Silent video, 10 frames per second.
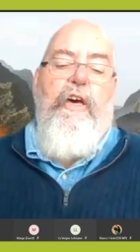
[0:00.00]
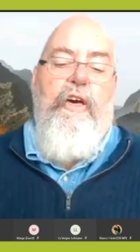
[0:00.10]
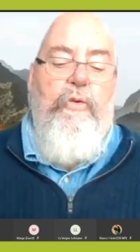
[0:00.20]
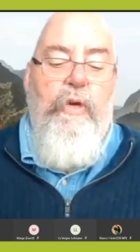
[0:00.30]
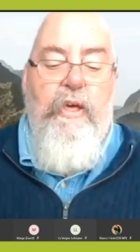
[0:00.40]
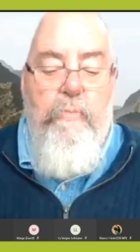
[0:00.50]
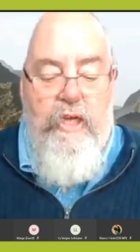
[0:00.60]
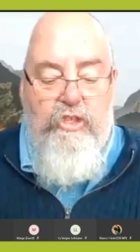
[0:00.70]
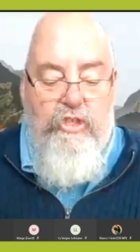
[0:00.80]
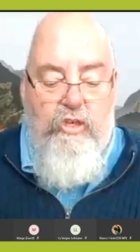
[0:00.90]
a, a, quick
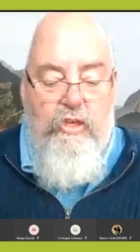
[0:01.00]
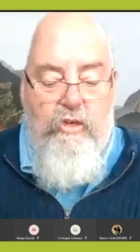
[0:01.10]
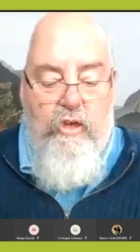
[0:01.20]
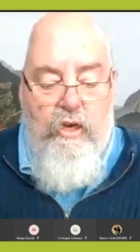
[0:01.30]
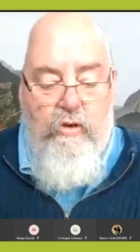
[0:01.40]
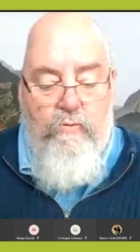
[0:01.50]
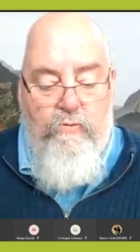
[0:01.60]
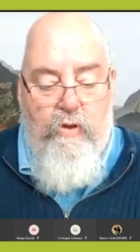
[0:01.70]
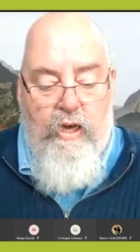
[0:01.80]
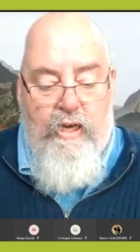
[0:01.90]
mention and, of
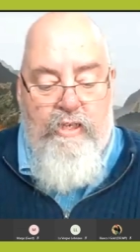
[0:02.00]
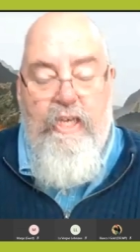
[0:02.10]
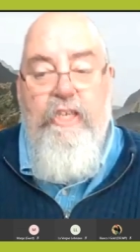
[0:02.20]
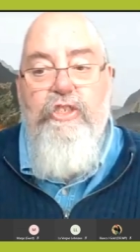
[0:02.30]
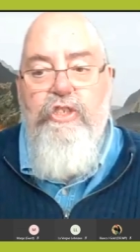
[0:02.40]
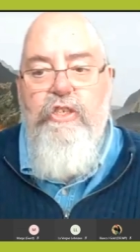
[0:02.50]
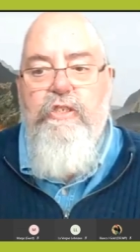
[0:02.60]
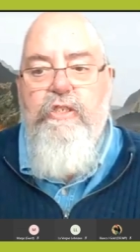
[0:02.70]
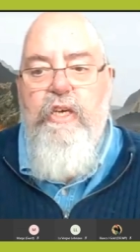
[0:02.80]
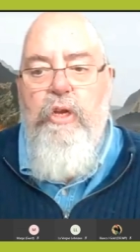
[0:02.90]
uh, next year's